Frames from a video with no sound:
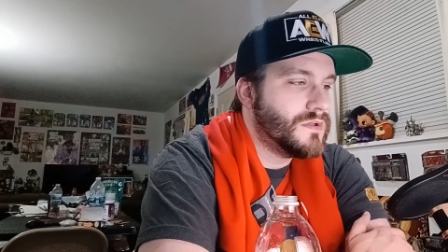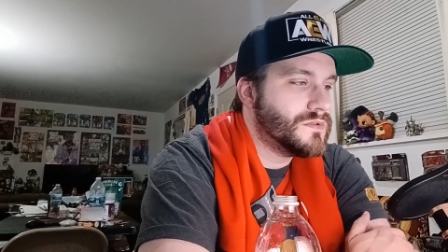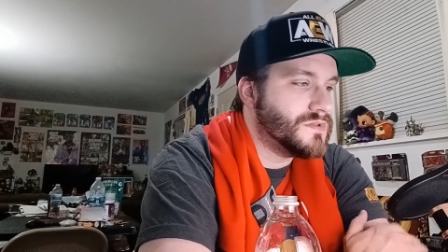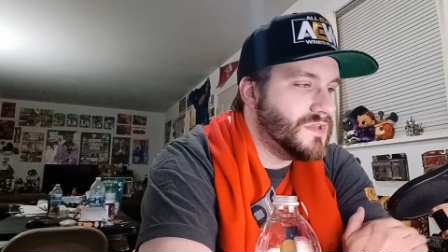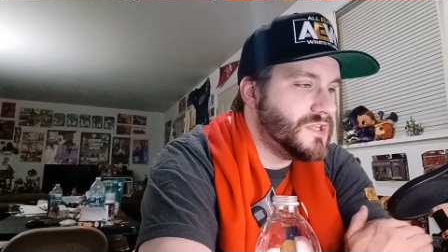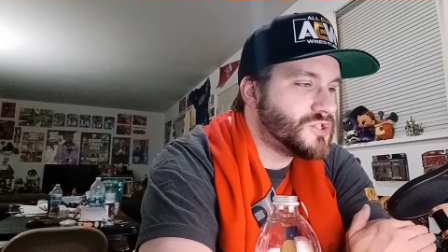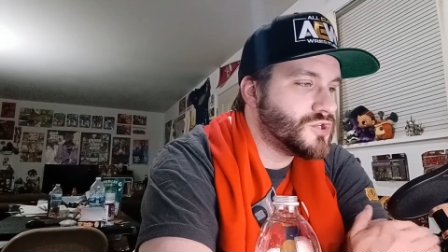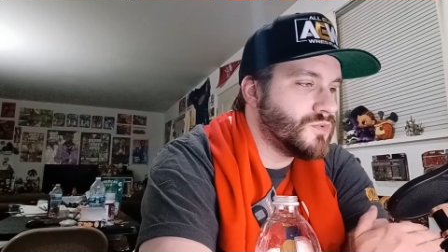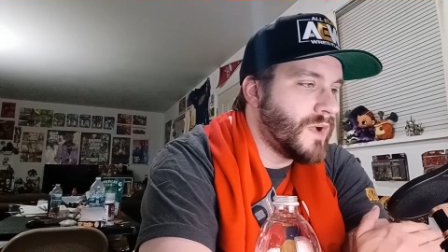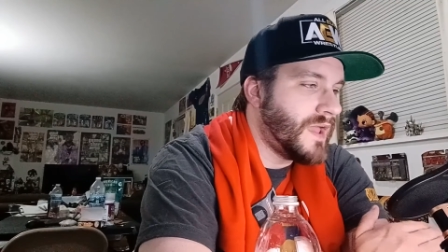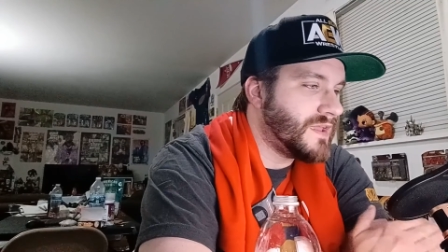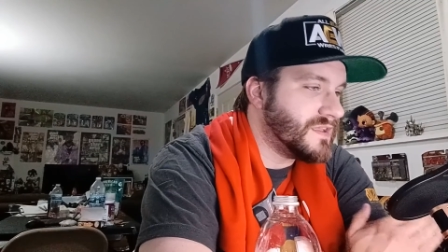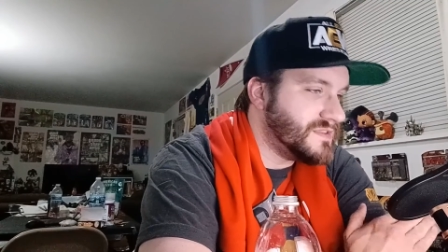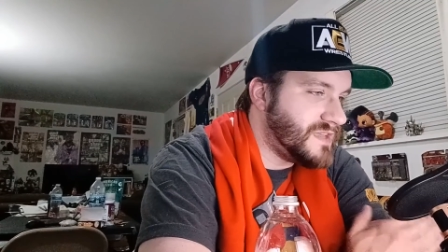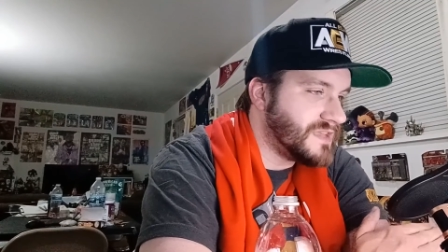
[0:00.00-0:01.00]
Tanisha
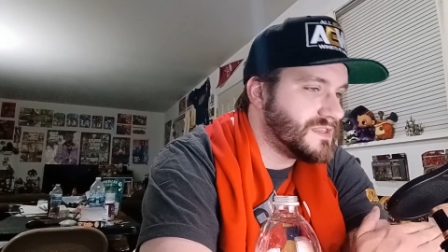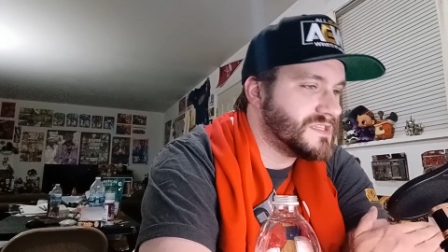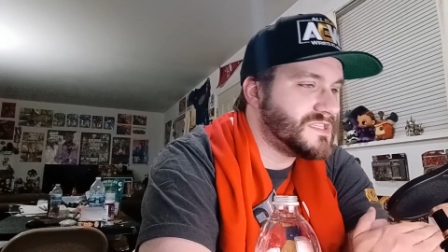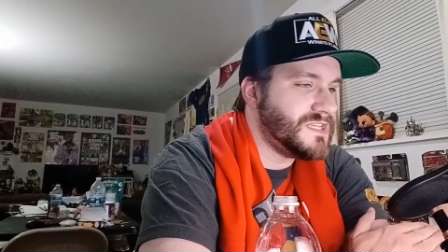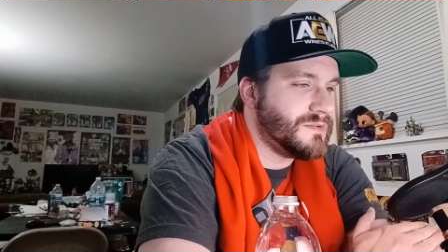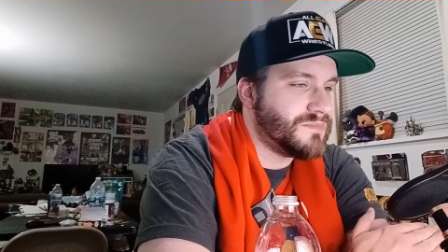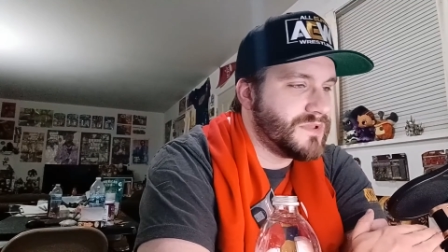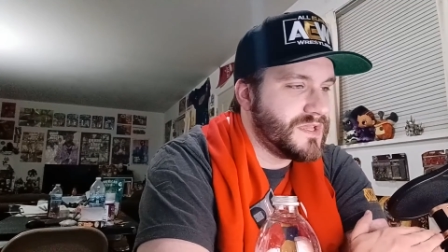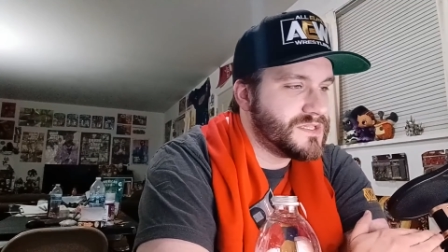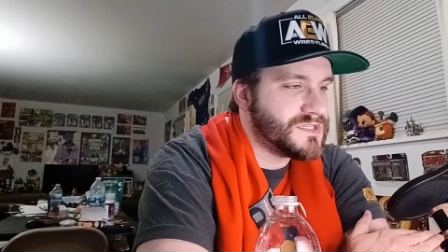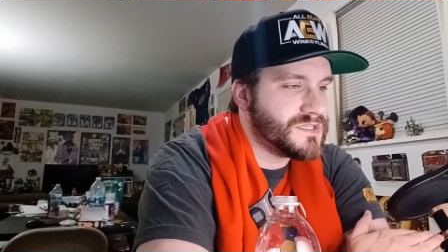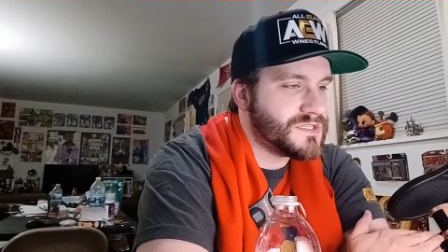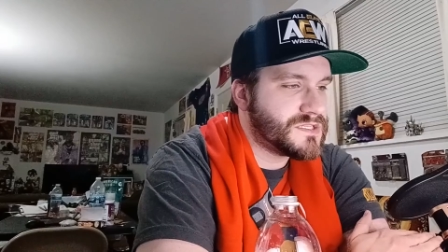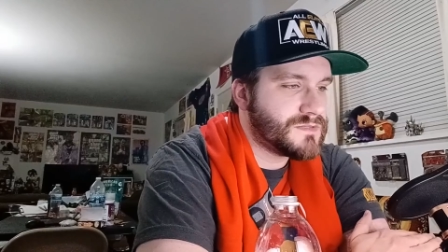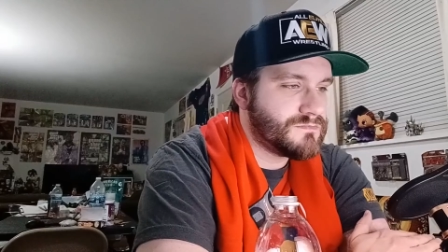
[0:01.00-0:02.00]
Wright can take this team
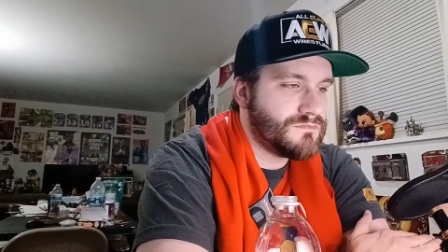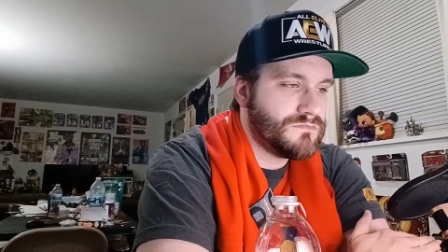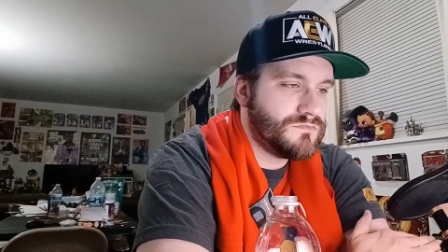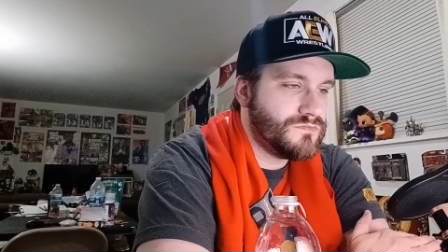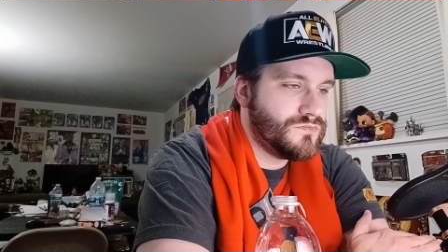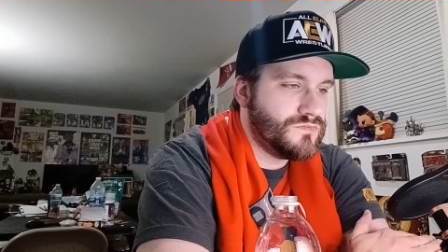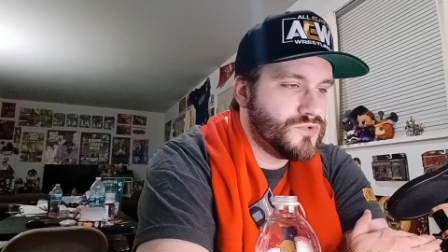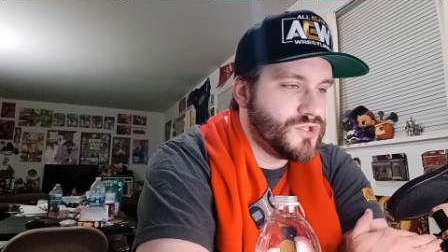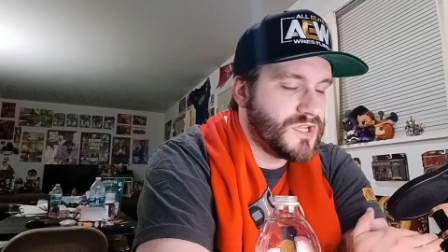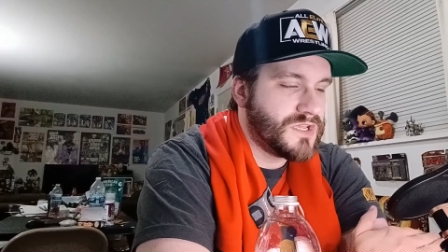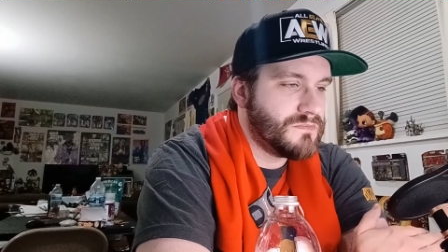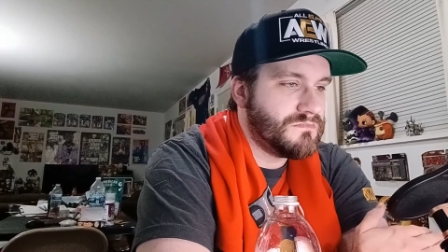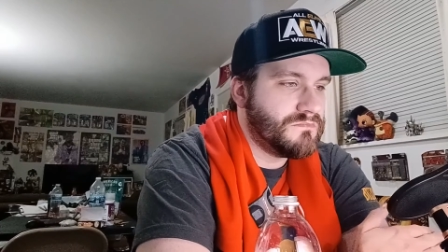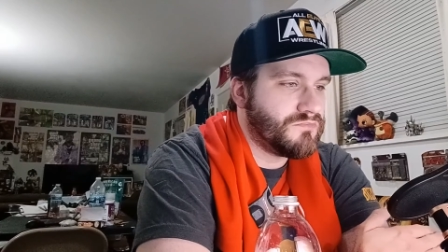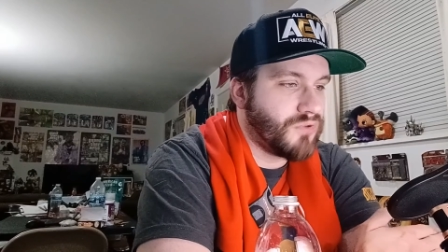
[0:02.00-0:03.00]
places. She
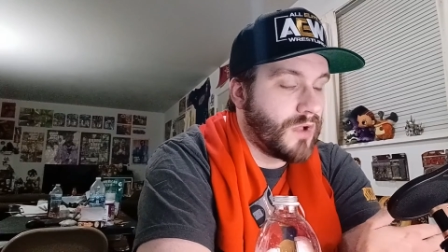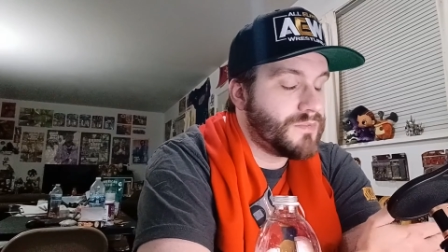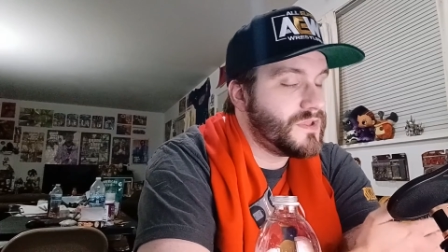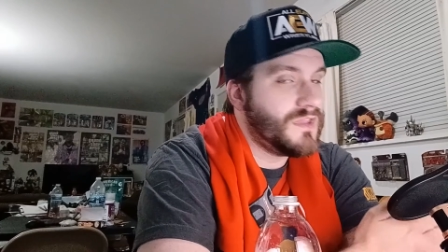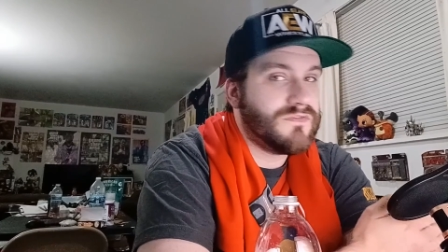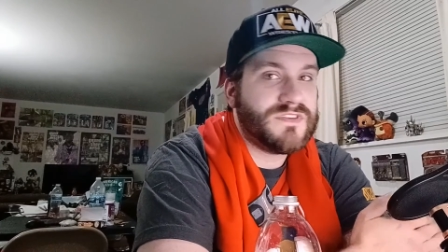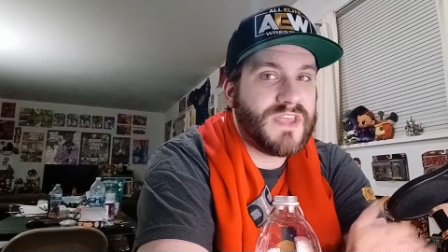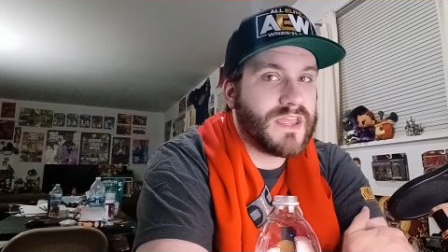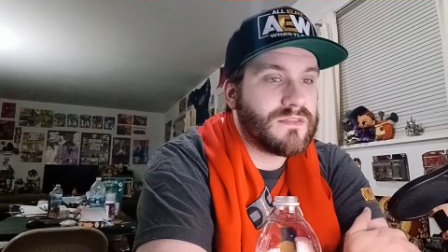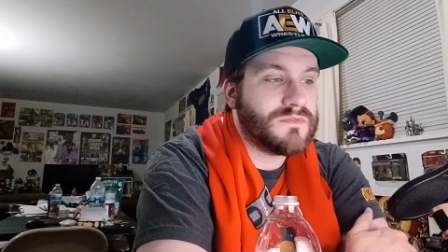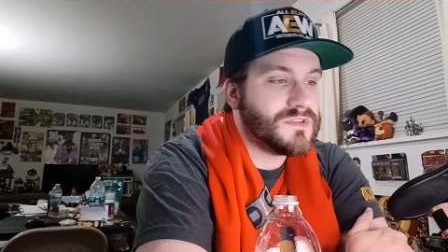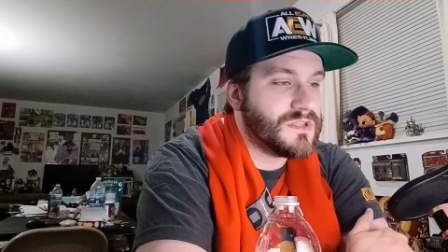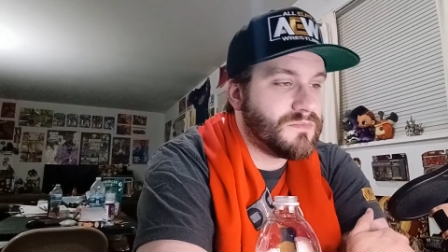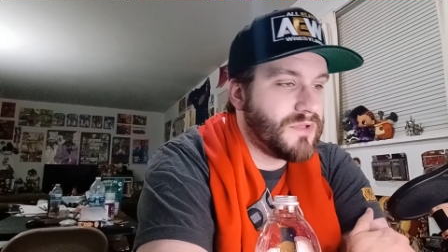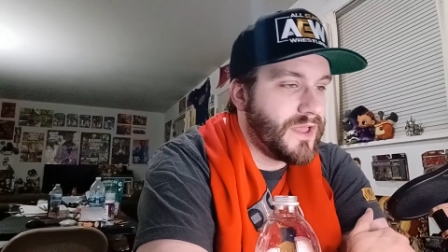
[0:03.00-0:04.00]
can probably even take them
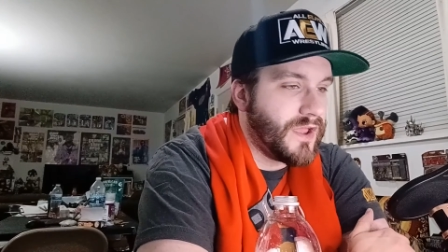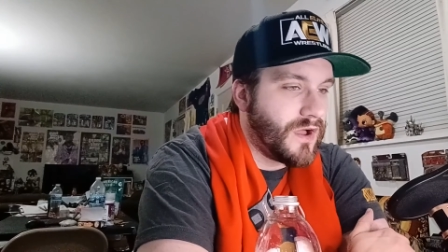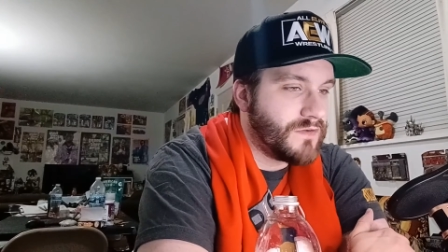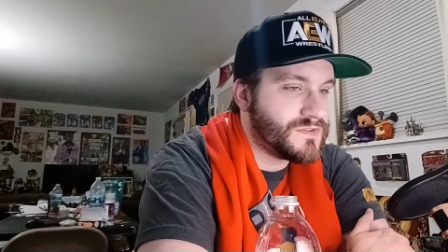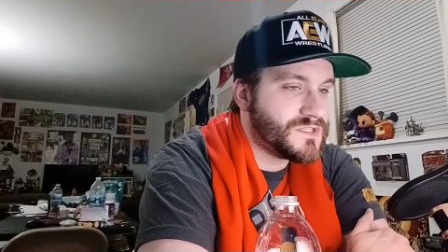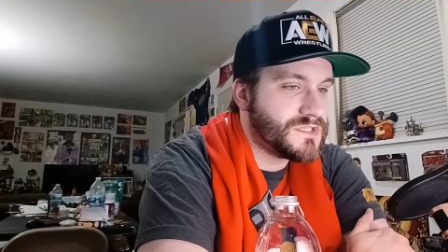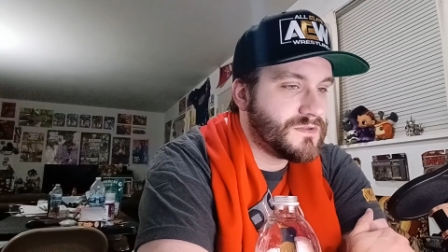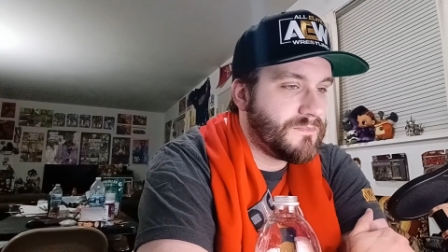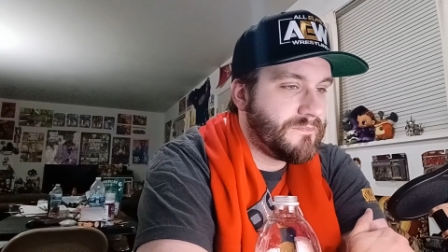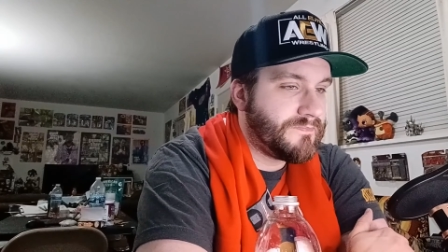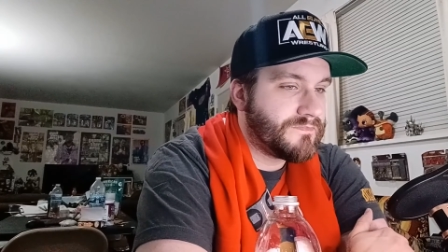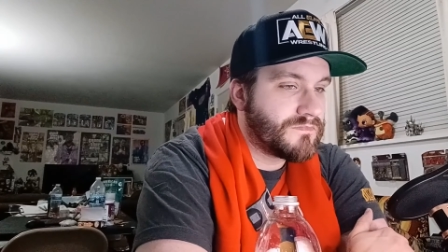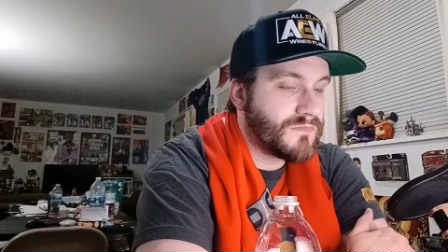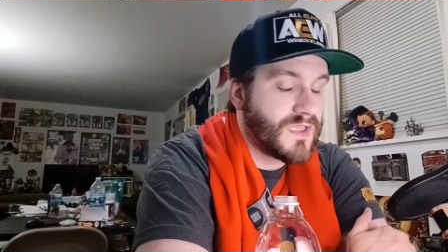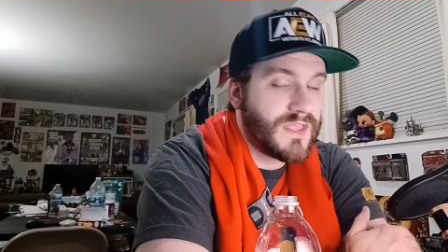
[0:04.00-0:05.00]
to the playoffs.
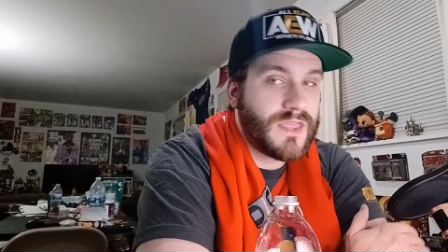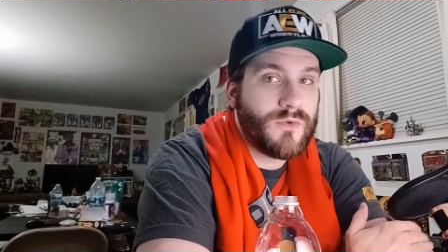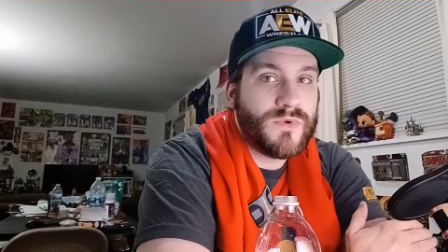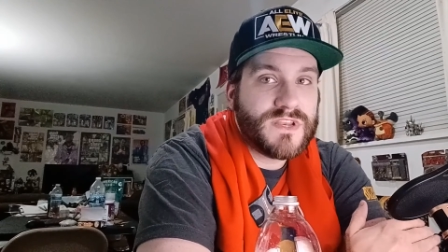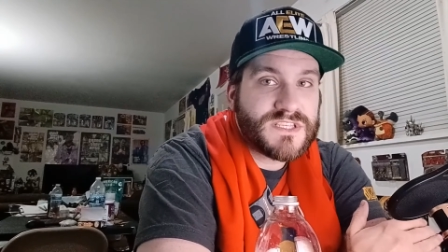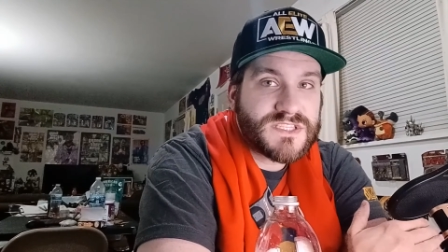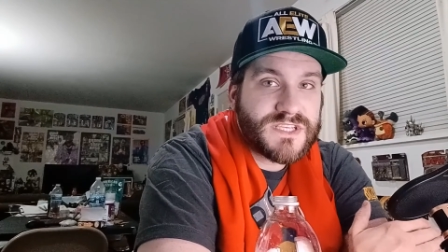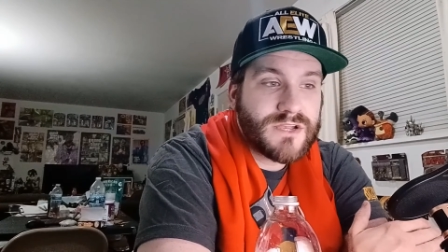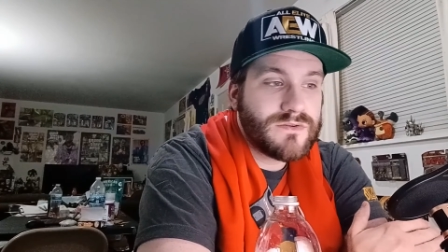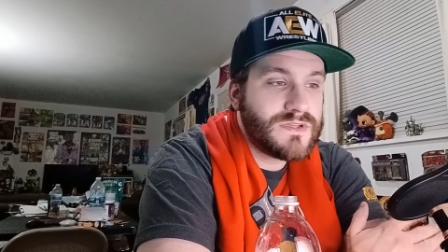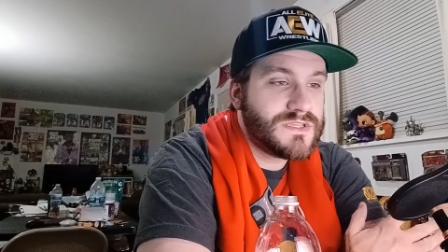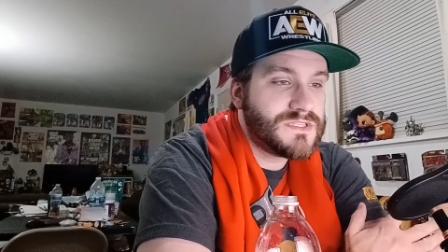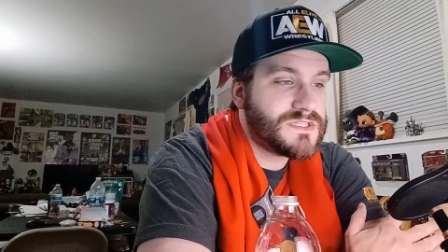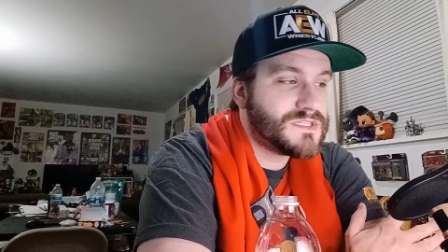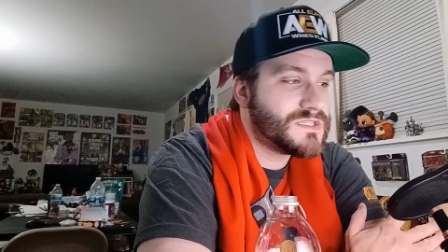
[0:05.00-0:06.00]
Can they win a
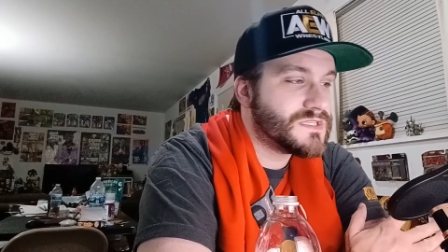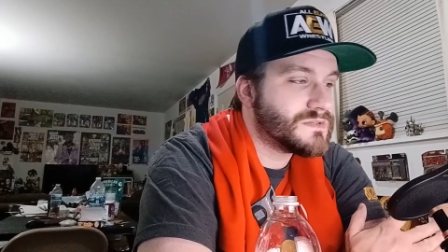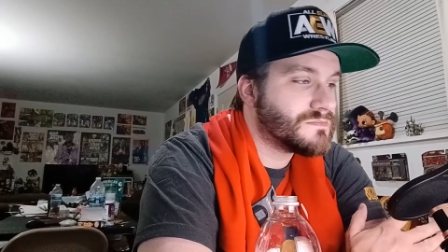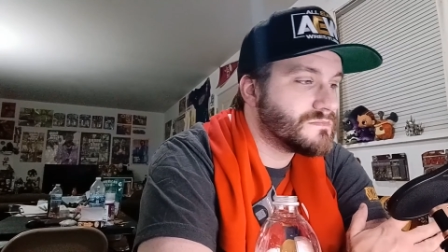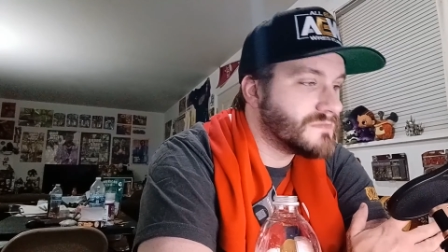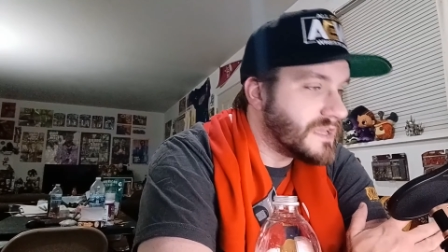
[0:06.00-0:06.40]
series?